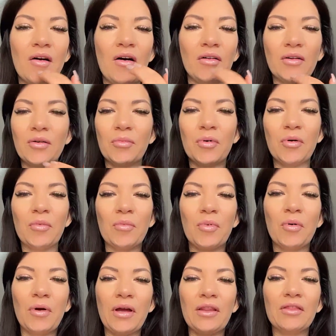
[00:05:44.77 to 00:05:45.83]
Collarbone
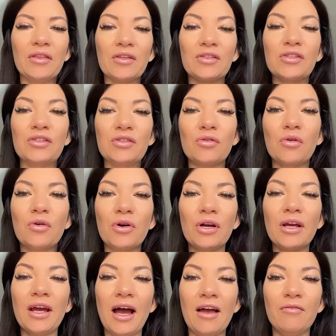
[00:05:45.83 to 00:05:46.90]
point, the
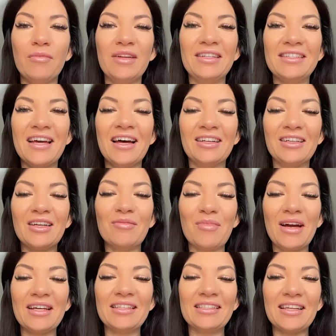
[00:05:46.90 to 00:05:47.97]
story I've been telling
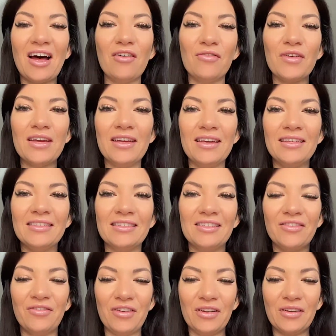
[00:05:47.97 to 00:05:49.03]
myself
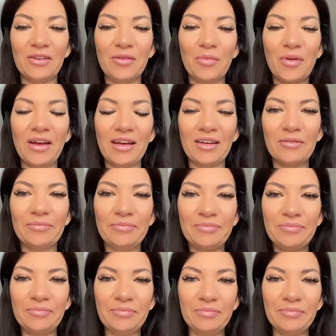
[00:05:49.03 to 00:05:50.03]
is, fill in the blank.